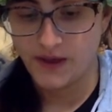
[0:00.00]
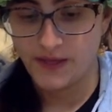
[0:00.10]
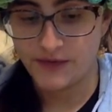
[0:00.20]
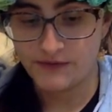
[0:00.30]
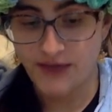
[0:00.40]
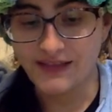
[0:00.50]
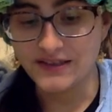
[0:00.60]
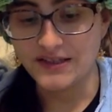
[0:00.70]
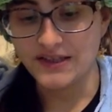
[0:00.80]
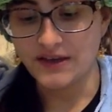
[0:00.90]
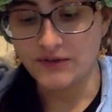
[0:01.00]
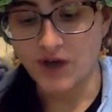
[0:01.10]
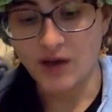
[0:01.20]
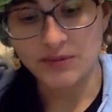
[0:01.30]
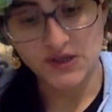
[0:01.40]
The fallacy of
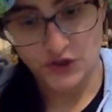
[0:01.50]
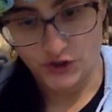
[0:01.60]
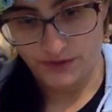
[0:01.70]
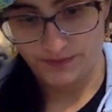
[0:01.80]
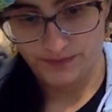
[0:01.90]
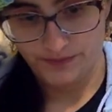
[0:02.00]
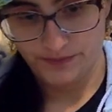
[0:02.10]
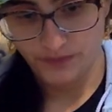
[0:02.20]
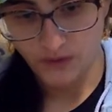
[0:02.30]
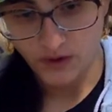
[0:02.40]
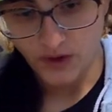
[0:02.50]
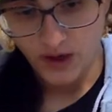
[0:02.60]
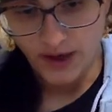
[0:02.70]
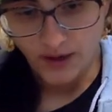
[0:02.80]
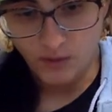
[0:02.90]
composition.
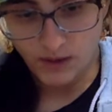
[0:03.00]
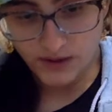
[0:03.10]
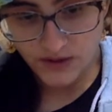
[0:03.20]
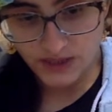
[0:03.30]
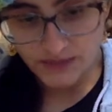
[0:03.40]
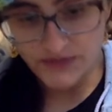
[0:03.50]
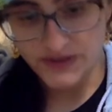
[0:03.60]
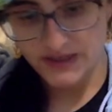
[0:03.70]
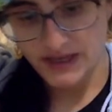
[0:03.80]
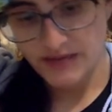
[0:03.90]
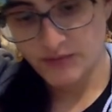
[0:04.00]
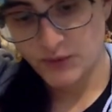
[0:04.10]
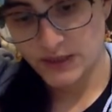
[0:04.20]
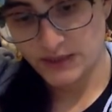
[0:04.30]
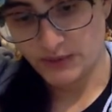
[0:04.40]
While some of the same
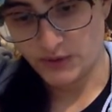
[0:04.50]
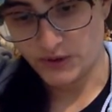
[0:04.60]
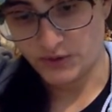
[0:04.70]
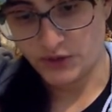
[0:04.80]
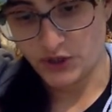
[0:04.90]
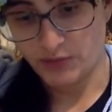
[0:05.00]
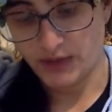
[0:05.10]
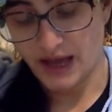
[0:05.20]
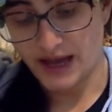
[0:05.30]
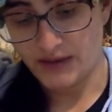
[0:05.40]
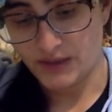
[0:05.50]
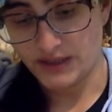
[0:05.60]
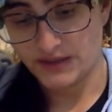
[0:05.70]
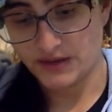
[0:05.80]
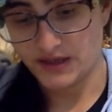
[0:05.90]
principles which apply when
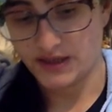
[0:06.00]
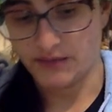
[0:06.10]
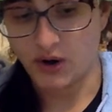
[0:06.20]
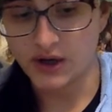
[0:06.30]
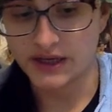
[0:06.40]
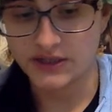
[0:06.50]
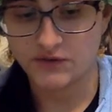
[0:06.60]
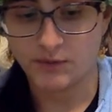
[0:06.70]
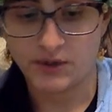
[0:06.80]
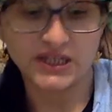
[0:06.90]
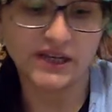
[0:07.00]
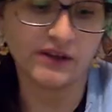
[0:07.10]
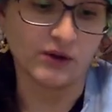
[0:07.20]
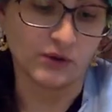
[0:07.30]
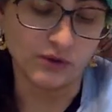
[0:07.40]
discussing markets for
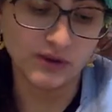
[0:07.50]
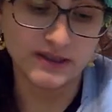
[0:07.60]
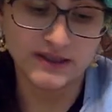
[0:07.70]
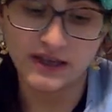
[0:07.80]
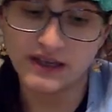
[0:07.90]
particular goods,